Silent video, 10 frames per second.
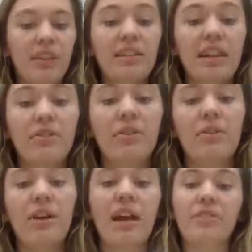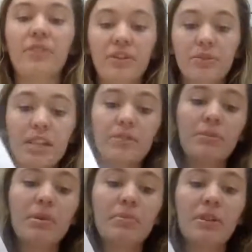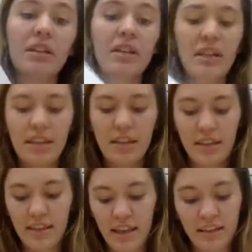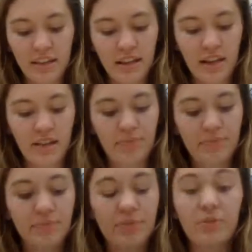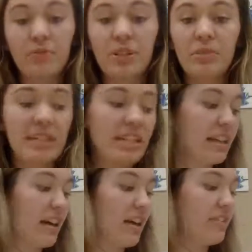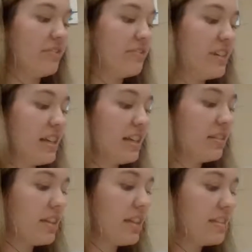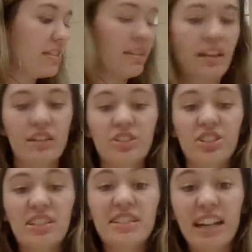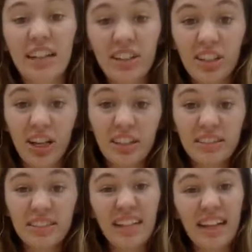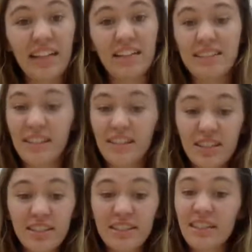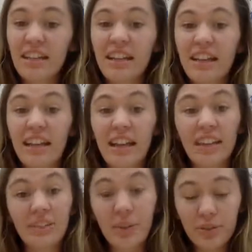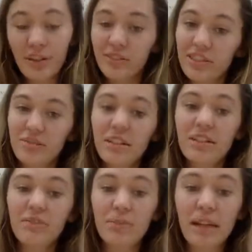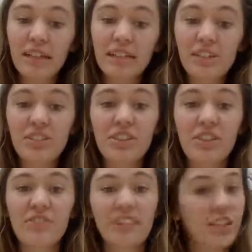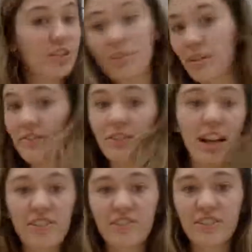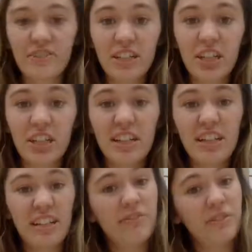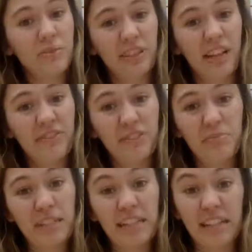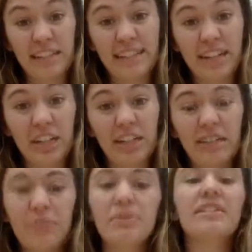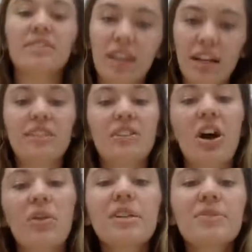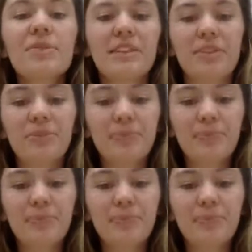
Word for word: Now, throughout the week, remember that um, the real meaning of Lent and that Jesus died on the cross and he saves us. And go throughout this week reminding yourself that you don't ever have to fear, even when life can be kind of scary because God is always with you.